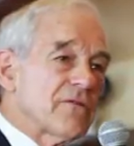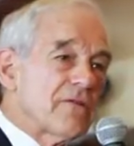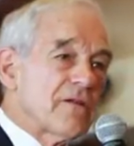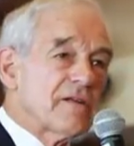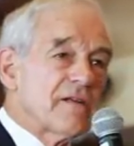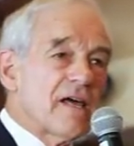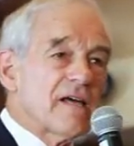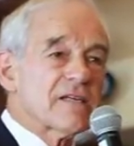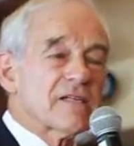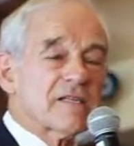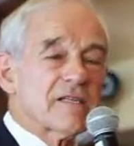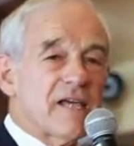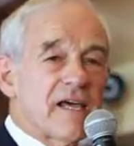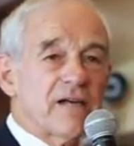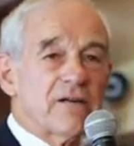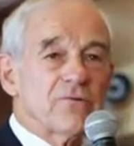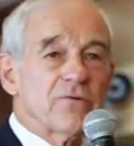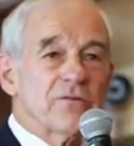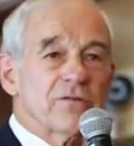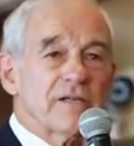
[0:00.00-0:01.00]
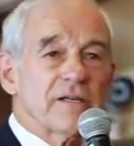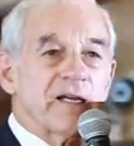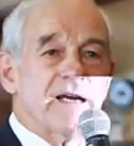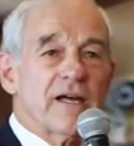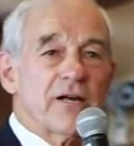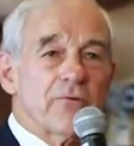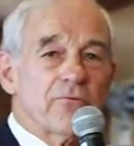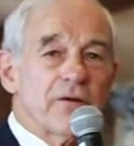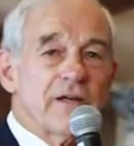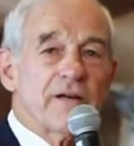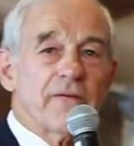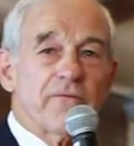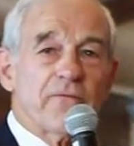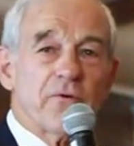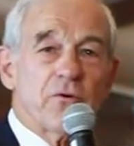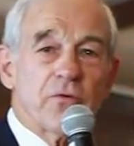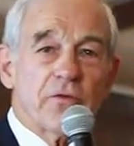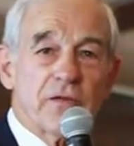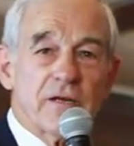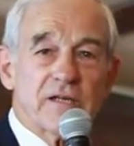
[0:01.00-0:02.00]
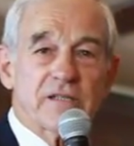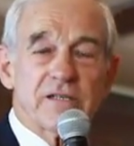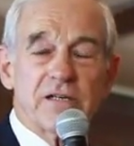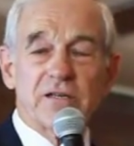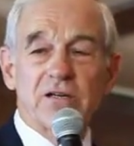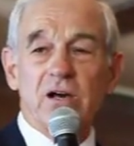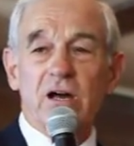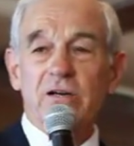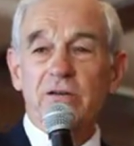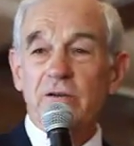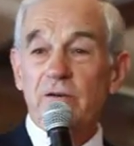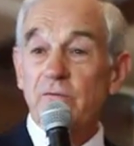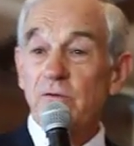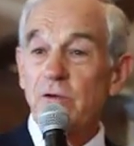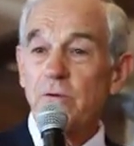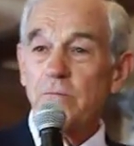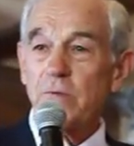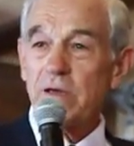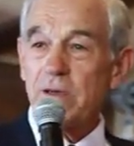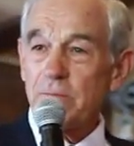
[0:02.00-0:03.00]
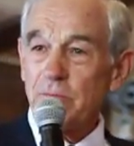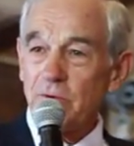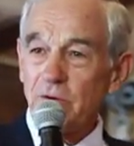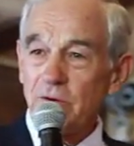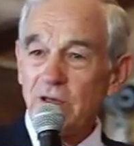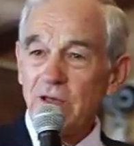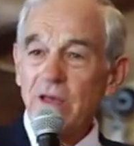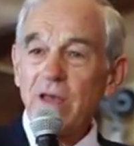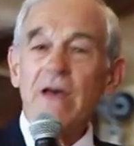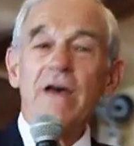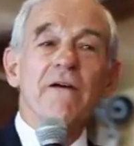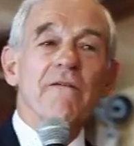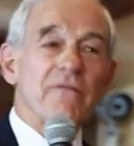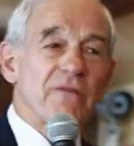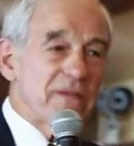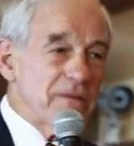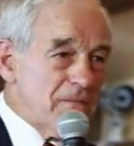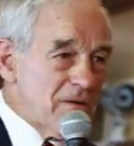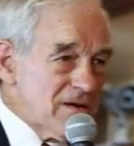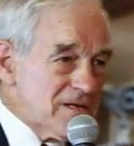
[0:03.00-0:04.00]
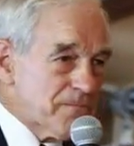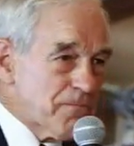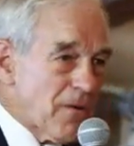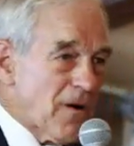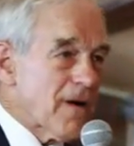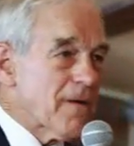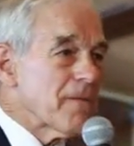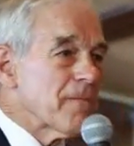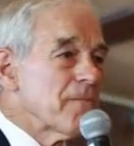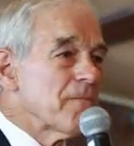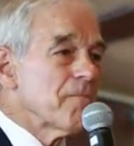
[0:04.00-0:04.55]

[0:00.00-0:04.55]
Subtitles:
the dust settles and I read a few things and talk to a few people. For the most part,